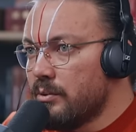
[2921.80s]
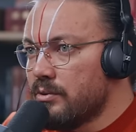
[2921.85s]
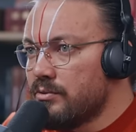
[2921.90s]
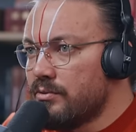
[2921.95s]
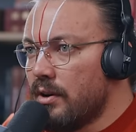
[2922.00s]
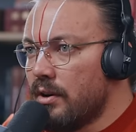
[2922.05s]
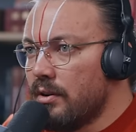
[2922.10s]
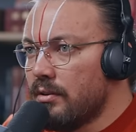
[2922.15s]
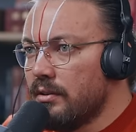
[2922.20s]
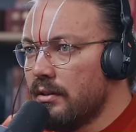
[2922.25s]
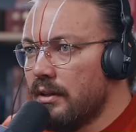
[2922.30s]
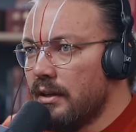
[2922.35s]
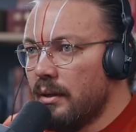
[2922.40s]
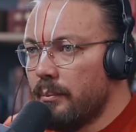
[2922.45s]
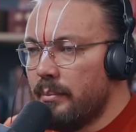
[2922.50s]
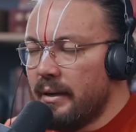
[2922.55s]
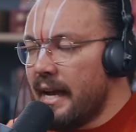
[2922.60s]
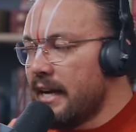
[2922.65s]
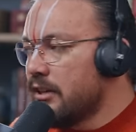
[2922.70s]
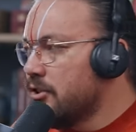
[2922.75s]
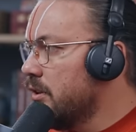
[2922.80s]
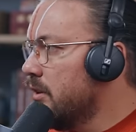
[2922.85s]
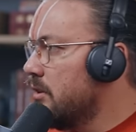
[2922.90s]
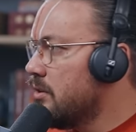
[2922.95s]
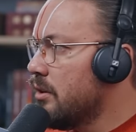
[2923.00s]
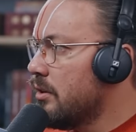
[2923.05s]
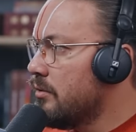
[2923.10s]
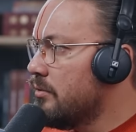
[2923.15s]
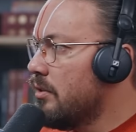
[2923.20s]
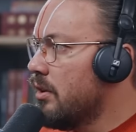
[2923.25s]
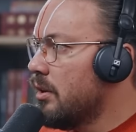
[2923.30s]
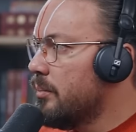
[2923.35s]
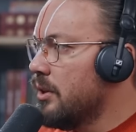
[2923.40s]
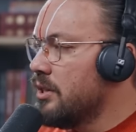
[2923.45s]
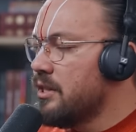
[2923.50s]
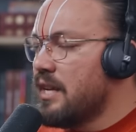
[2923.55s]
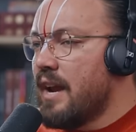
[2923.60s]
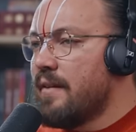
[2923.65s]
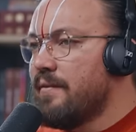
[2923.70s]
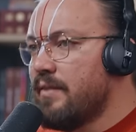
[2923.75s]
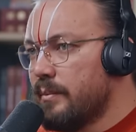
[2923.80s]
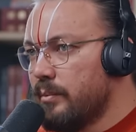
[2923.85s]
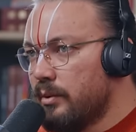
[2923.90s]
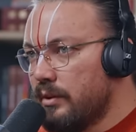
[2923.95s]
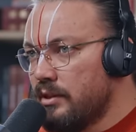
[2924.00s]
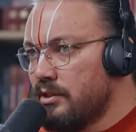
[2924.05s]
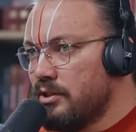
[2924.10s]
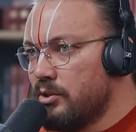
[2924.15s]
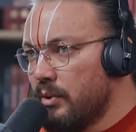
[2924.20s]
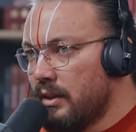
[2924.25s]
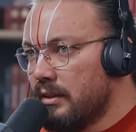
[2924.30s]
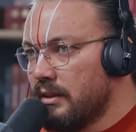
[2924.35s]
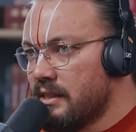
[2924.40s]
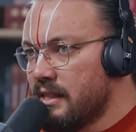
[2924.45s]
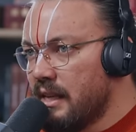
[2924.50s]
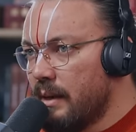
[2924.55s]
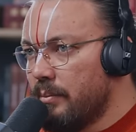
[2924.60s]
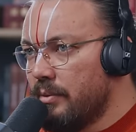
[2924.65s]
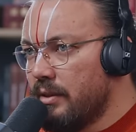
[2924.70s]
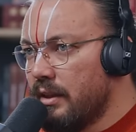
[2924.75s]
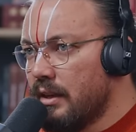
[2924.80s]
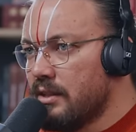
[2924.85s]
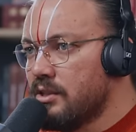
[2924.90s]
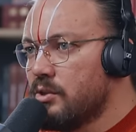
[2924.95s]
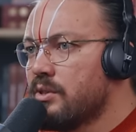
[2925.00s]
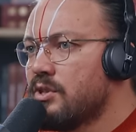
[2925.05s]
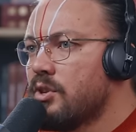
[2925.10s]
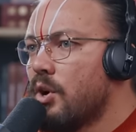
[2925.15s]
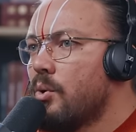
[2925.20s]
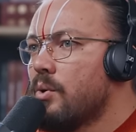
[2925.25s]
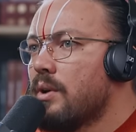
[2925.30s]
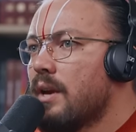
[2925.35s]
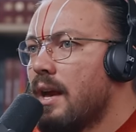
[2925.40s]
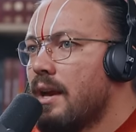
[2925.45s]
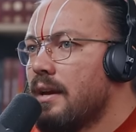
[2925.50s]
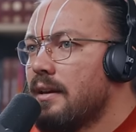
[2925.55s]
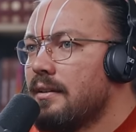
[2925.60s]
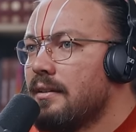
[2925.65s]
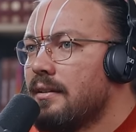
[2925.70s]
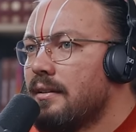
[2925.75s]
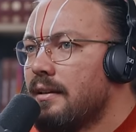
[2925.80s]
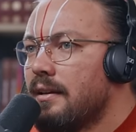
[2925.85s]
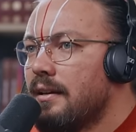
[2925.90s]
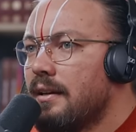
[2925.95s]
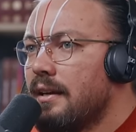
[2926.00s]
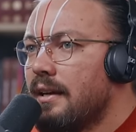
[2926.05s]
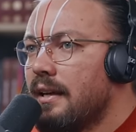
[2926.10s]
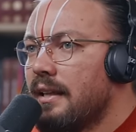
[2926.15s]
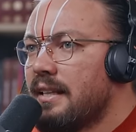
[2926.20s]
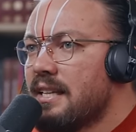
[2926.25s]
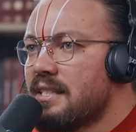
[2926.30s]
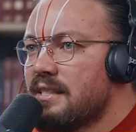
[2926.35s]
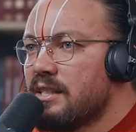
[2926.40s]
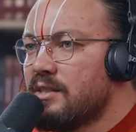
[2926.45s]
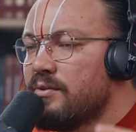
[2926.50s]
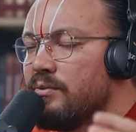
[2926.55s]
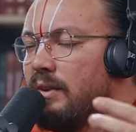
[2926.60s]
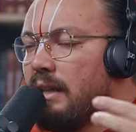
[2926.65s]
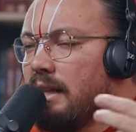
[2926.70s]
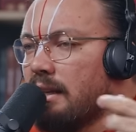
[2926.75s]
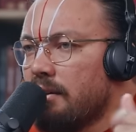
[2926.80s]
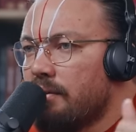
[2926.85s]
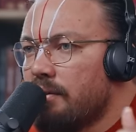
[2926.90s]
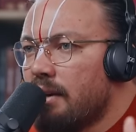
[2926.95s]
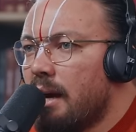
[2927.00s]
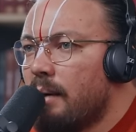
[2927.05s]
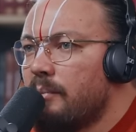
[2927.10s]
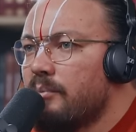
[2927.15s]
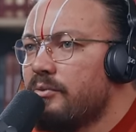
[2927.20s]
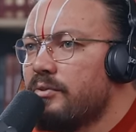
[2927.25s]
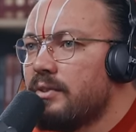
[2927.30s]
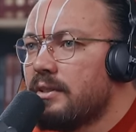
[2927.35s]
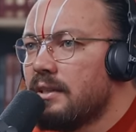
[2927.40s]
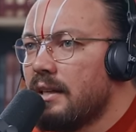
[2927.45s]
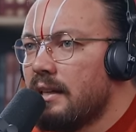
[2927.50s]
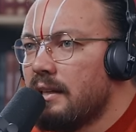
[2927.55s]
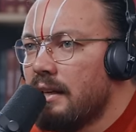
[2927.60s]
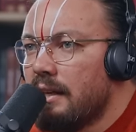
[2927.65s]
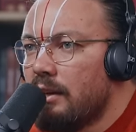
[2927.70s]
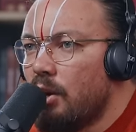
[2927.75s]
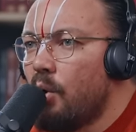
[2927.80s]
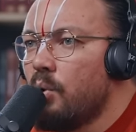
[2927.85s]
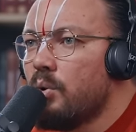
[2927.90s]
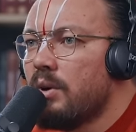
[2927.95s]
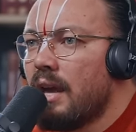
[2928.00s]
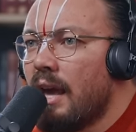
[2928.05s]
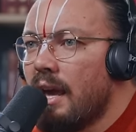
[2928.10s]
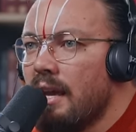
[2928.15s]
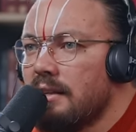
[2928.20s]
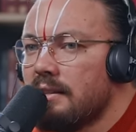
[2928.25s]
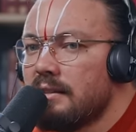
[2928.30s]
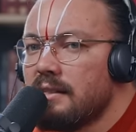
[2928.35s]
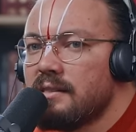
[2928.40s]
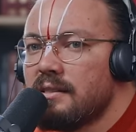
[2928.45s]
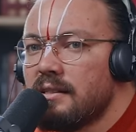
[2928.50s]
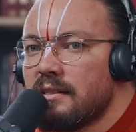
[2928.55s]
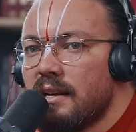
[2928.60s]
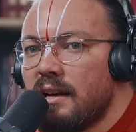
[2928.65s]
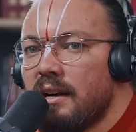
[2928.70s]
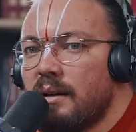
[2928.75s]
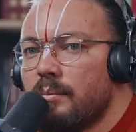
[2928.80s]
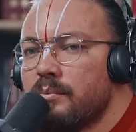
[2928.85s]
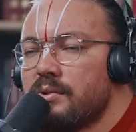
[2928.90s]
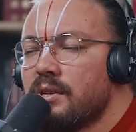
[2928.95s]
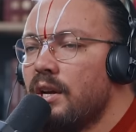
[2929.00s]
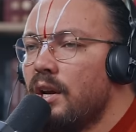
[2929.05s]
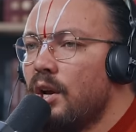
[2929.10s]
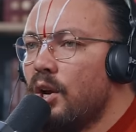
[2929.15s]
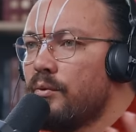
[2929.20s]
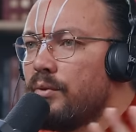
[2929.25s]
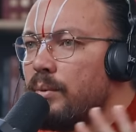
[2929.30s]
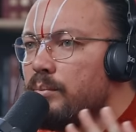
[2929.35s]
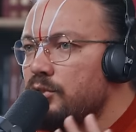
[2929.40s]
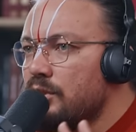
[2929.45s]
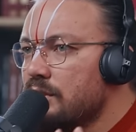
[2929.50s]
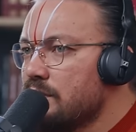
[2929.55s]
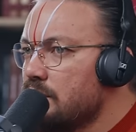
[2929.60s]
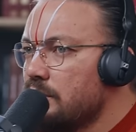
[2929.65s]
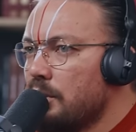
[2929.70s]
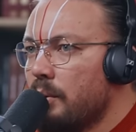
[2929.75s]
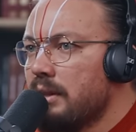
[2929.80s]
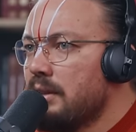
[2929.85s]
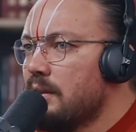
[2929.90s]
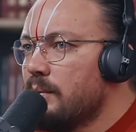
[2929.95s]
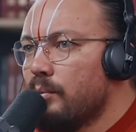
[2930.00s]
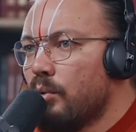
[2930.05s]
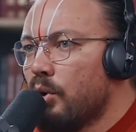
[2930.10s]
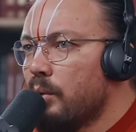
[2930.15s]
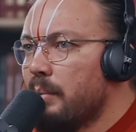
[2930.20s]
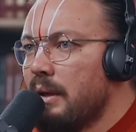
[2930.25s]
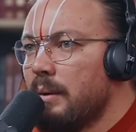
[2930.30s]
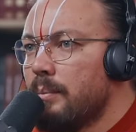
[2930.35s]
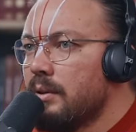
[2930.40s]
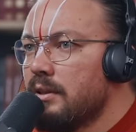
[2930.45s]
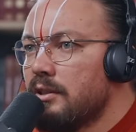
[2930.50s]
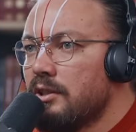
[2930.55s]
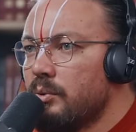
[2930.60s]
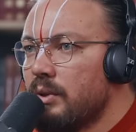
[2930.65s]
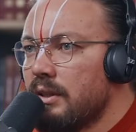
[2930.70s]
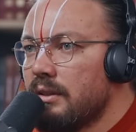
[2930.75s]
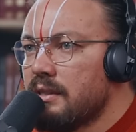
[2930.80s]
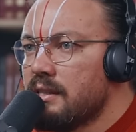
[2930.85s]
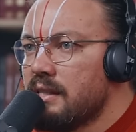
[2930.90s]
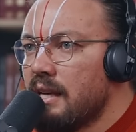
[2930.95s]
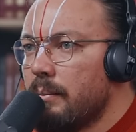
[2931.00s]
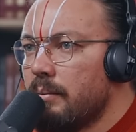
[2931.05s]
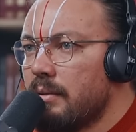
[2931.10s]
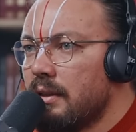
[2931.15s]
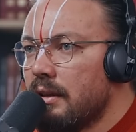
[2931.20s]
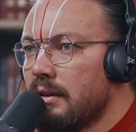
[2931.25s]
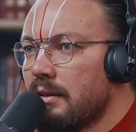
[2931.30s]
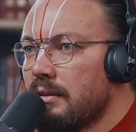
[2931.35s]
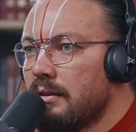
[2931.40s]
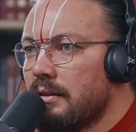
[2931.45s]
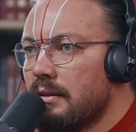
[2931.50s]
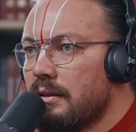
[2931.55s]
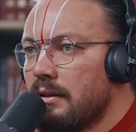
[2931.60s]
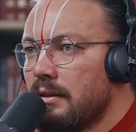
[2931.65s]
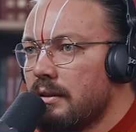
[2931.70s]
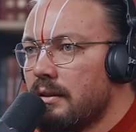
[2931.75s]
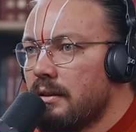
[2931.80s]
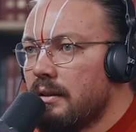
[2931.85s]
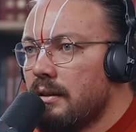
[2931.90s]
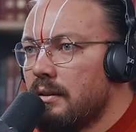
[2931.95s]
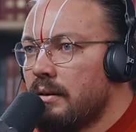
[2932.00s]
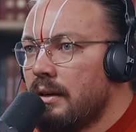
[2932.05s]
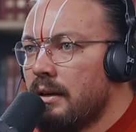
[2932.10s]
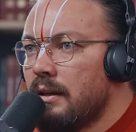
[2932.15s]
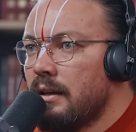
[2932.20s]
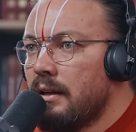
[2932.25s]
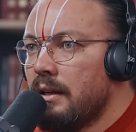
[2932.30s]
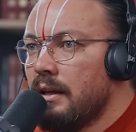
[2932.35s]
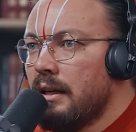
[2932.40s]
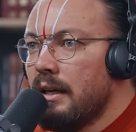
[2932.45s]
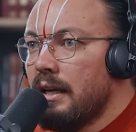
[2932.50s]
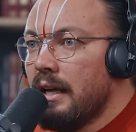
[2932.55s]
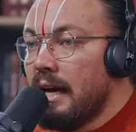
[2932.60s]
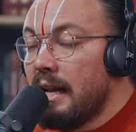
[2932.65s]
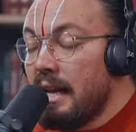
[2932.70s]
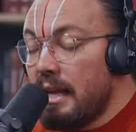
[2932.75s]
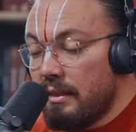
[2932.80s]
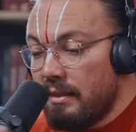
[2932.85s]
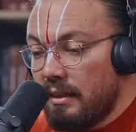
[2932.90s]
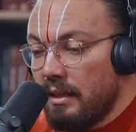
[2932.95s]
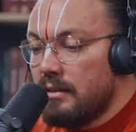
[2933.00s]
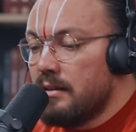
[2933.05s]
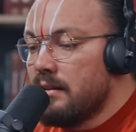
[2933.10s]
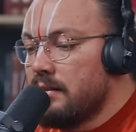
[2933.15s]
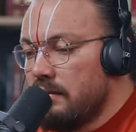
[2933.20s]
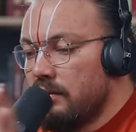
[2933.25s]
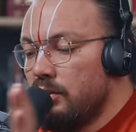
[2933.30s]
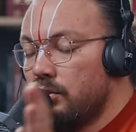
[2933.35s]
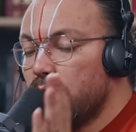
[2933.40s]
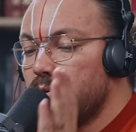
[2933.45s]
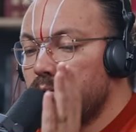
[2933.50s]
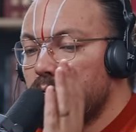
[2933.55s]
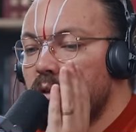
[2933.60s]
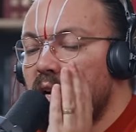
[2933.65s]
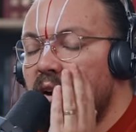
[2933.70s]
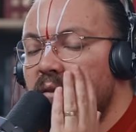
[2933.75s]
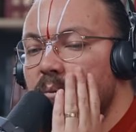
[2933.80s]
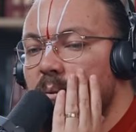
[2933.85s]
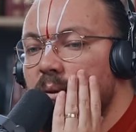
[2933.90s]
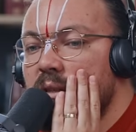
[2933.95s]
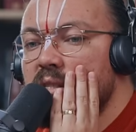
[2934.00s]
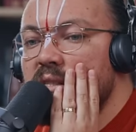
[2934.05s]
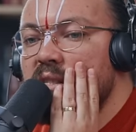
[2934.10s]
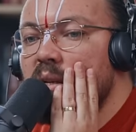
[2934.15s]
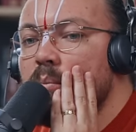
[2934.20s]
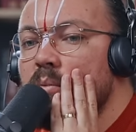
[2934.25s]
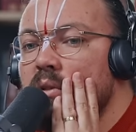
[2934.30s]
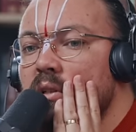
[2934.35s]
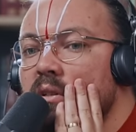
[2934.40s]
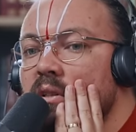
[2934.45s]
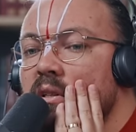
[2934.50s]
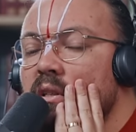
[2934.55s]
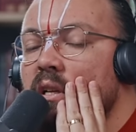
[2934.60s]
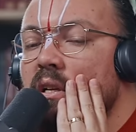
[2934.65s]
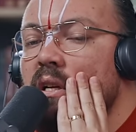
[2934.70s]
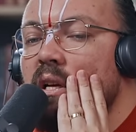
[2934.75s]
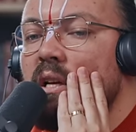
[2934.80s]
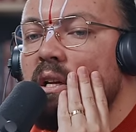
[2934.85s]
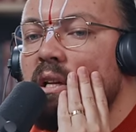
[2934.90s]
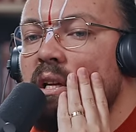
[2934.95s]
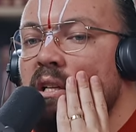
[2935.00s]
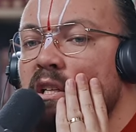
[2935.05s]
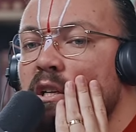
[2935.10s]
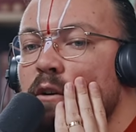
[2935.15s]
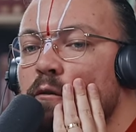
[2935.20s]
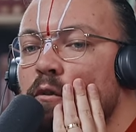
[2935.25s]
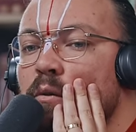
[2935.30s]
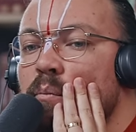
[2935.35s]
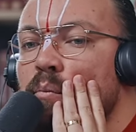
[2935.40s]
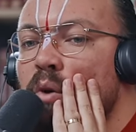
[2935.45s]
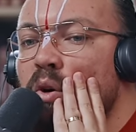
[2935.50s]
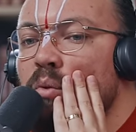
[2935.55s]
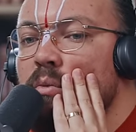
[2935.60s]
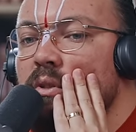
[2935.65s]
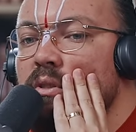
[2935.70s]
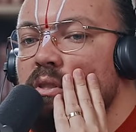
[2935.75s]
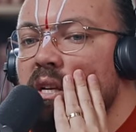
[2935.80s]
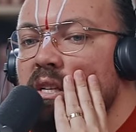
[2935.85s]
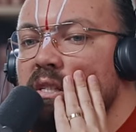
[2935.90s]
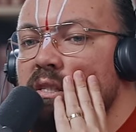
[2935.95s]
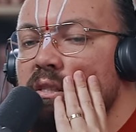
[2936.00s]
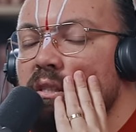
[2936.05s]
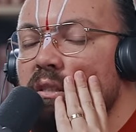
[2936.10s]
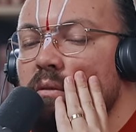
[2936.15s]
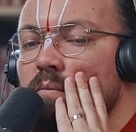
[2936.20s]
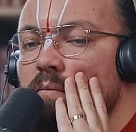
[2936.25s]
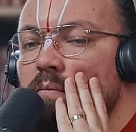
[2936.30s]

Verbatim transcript: was wrong, but actually it's not wrong because everybody's doing the same thing, so it's okay. There's this feeling of comfort and, and okayness that comes from just knowing that more people are doing the same thing, right? And I think that you have been somebody that uh, in different moments has